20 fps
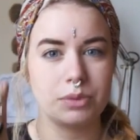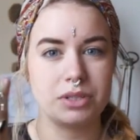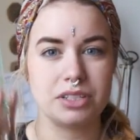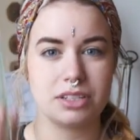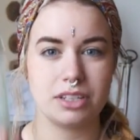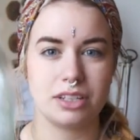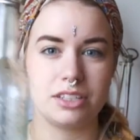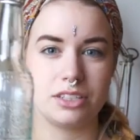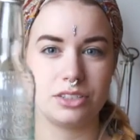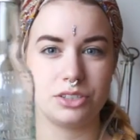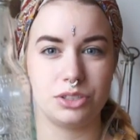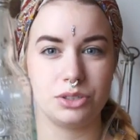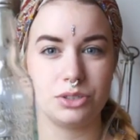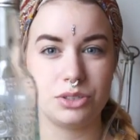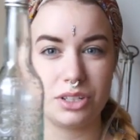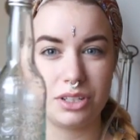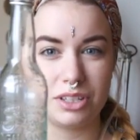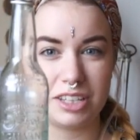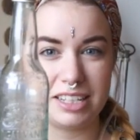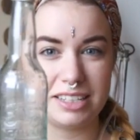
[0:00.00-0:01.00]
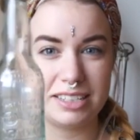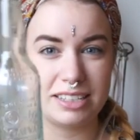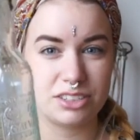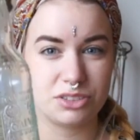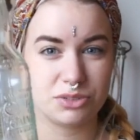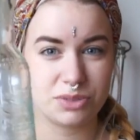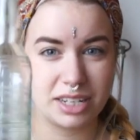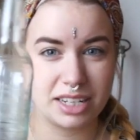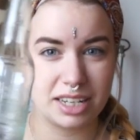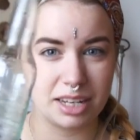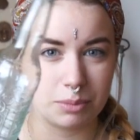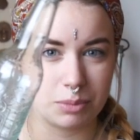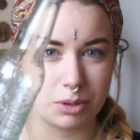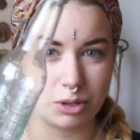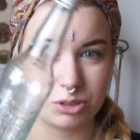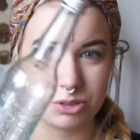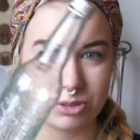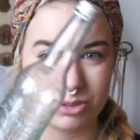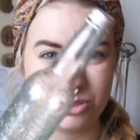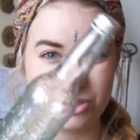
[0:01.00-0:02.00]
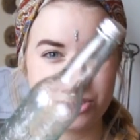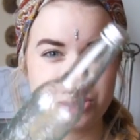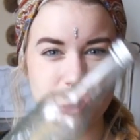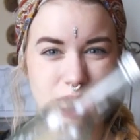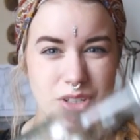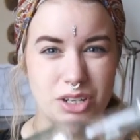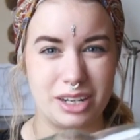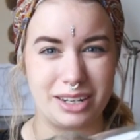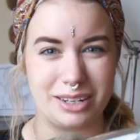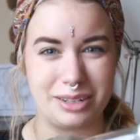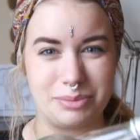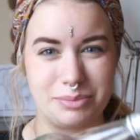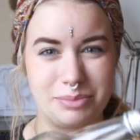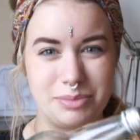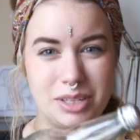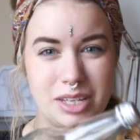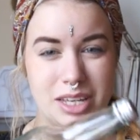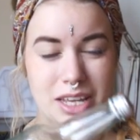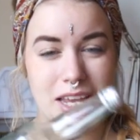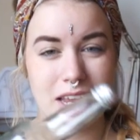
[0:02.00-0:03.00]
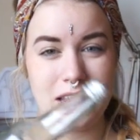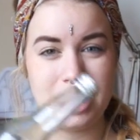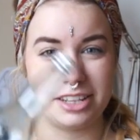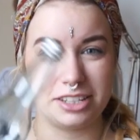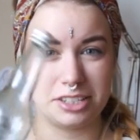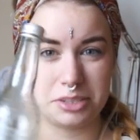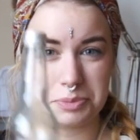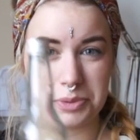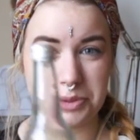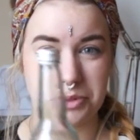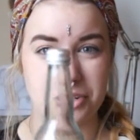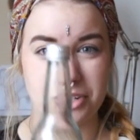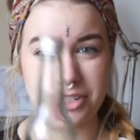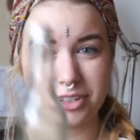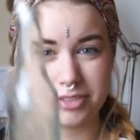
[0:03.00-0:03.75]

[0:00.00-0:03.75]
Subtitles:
we started using these as drinking bottles in the spirit